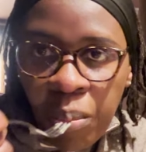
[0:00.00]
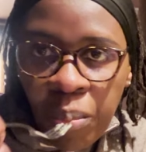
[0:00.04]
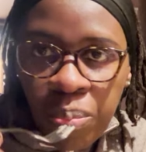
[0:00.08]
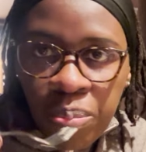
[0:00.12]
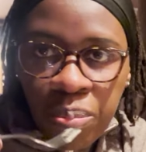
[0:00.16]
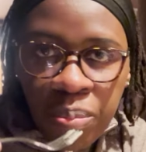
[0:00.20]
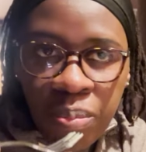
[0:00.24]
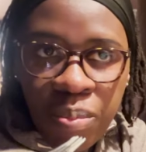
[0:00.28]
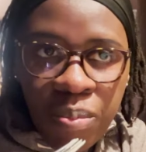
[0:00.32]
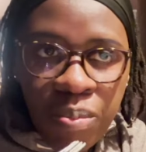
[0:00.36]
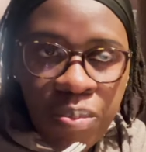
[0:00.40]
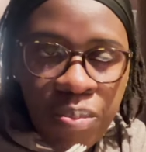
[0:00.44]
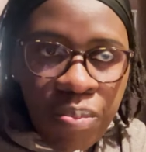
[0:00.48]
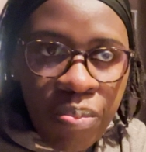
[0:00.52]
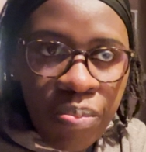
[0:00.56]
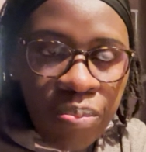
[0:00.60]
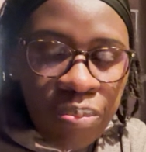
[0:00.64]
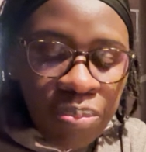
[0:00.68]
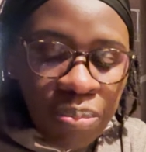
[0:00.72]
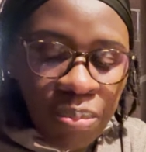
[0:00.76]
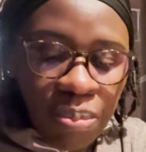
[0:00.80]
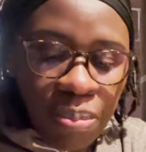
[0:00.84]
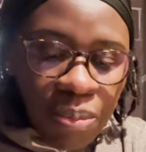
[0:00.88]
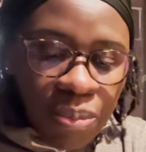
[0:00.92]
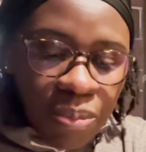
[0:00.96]
not on
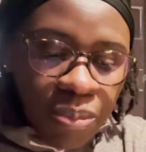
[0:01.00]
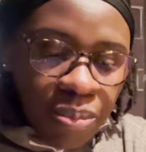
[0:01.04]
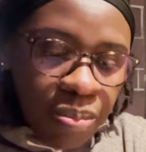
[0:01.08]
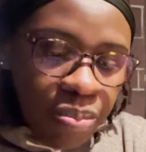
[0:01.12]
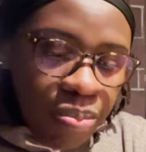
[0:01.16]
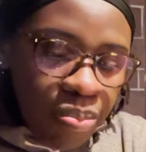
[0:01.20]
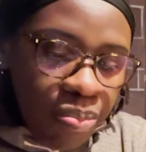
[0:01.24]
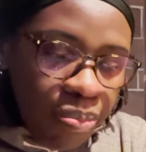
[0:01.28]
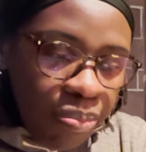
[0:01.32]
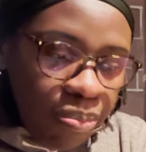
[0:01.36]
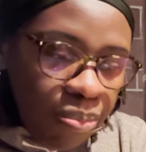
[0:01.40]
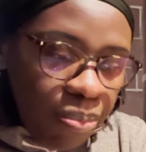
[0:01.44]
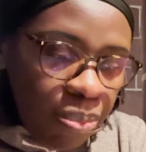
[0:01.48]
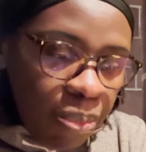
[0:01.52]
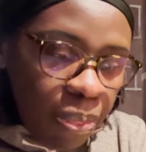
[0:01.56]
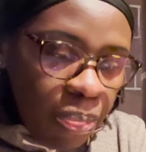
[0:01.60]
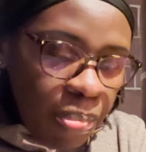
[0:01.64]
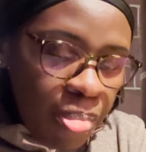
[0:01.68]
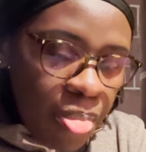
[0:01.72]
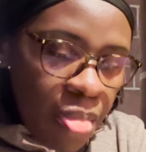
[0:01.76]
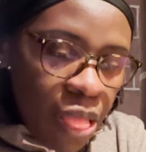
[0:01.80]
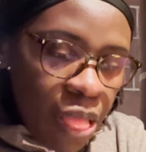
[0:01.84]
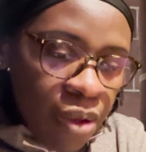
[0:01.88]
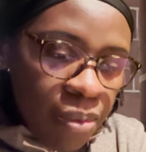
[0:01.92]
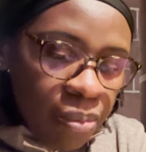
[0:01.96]
mouth.
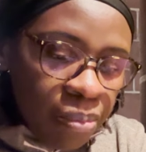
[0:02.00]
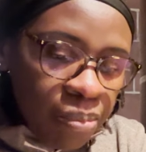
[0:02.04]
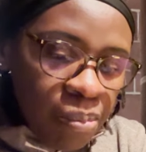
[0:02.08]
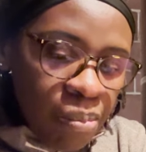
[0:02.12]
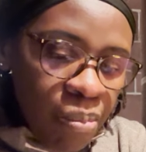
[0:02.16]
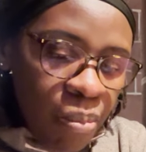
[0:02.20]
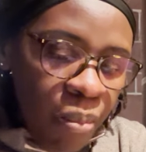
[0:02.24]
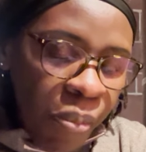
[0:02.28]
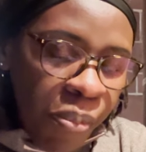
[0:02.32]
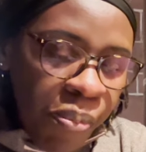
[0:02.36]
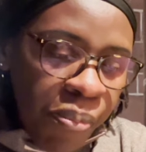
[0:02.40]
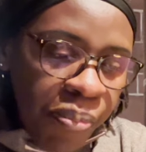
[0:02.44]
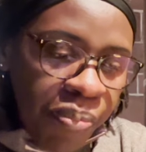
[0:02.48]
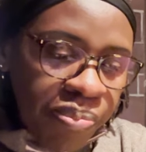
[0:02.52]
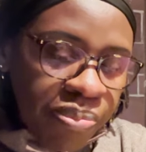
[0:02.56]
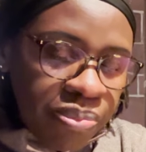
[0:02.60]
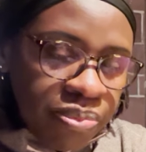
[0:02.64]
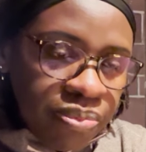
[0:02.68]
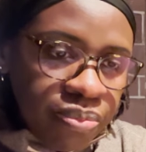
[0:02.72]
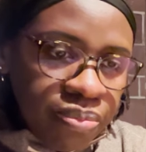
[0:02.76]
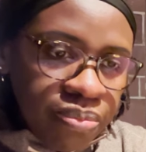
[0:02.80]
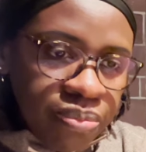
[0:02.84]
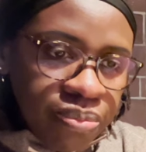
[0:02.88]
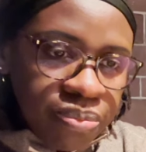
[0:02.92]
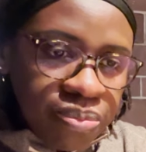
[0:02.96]
It's not dry to
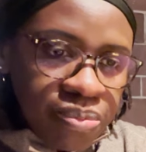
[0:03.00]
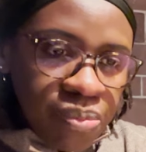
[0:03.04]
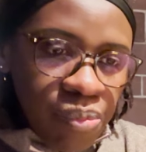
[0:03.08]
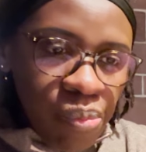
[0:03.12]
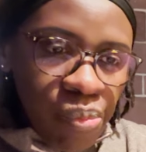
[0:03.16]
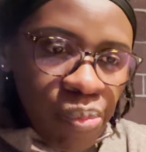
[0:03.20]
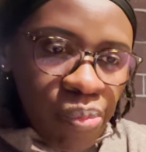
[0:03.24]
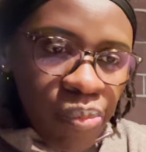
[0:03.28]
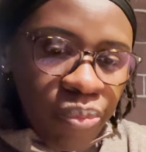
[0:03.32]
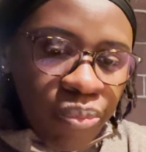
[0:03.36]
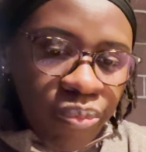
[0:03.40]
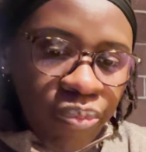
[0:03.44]
it's fresh.